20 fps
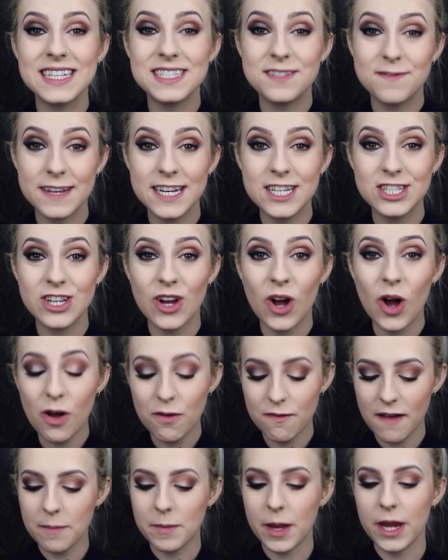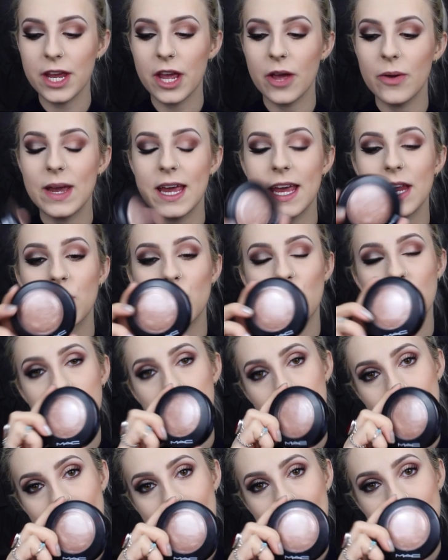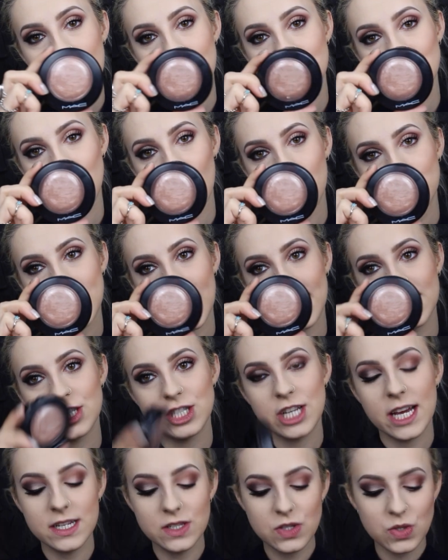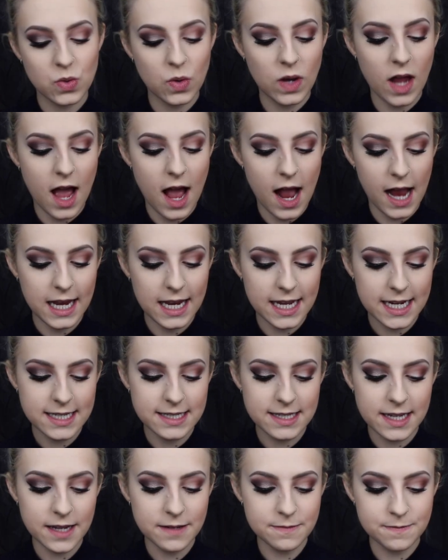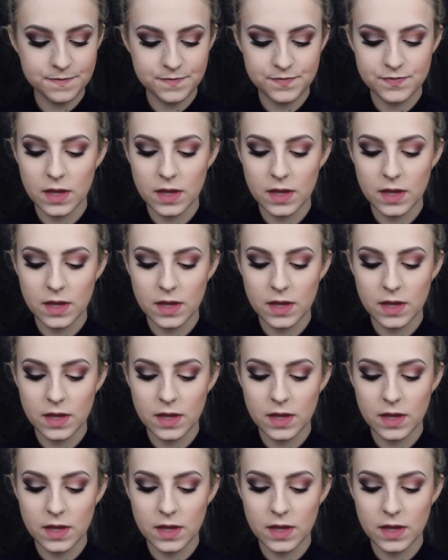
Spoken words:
to finish it off, I'm going to go in with MAC Soft and Gentle highlighter.